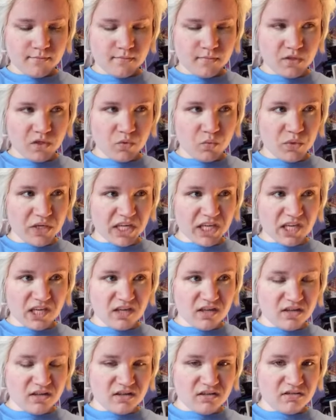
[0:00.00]
the
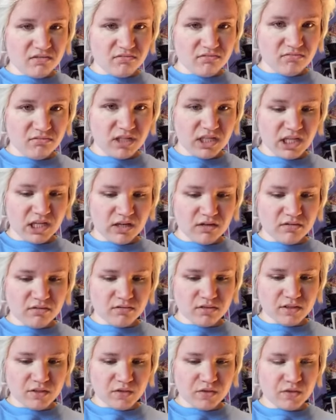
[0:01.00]
wig, you know,
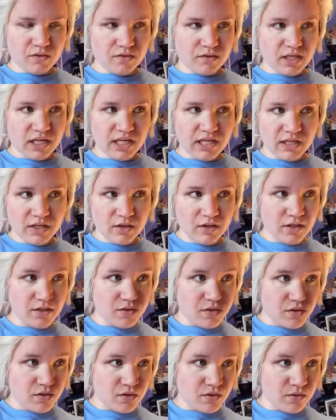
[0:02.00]
just the
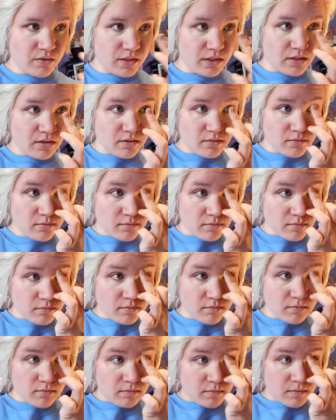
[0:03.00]
adherence to it.
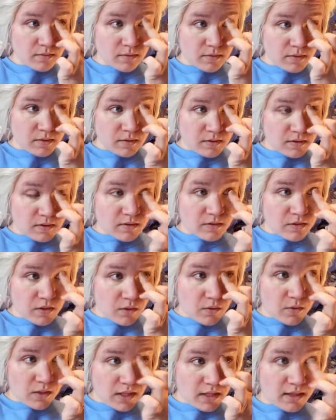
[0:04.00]

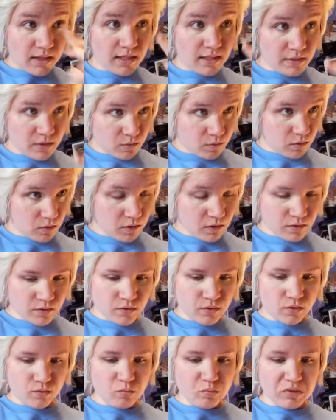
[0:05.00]
So, and this will
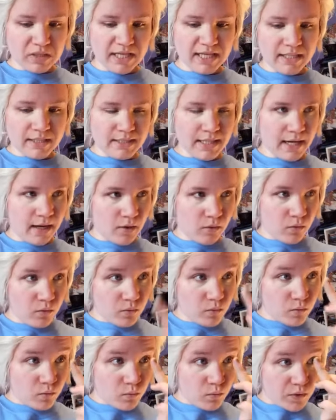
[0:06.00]
also blend out
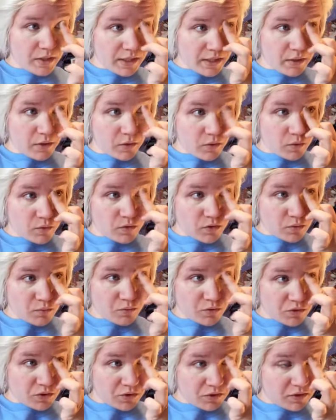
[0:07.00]
when I go to
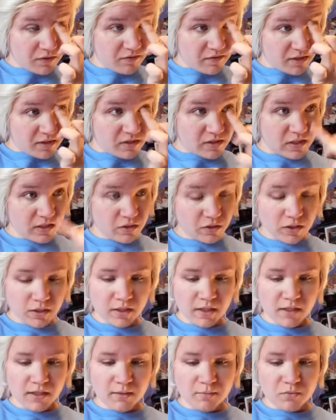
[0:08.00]
put on the foundation,
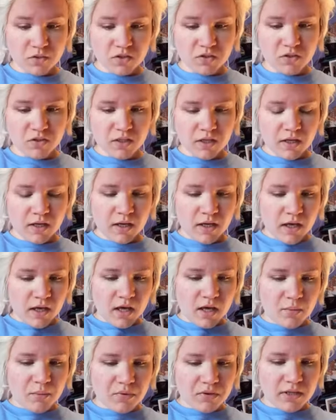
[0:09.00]
and I'm just
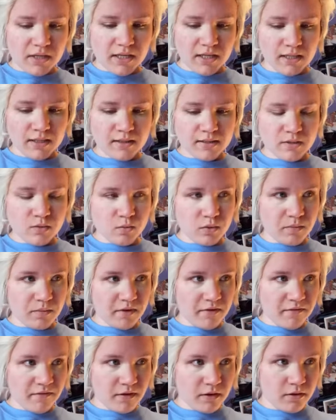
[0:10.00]
applying this with my
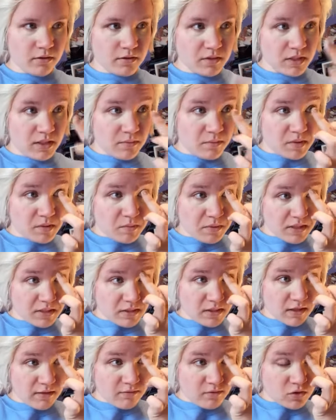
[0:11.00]
fingertips because
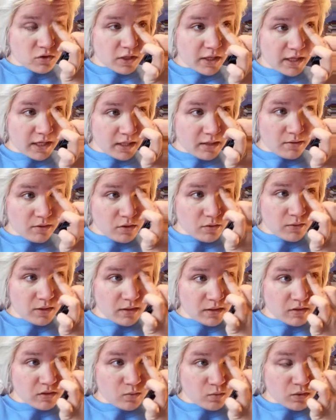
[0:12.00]
I've tried doing
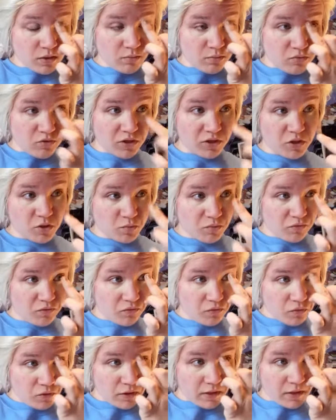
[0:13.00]
this with a brush
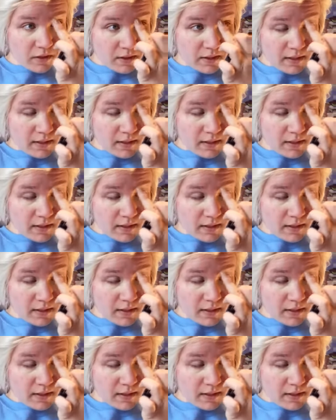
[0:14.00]
before.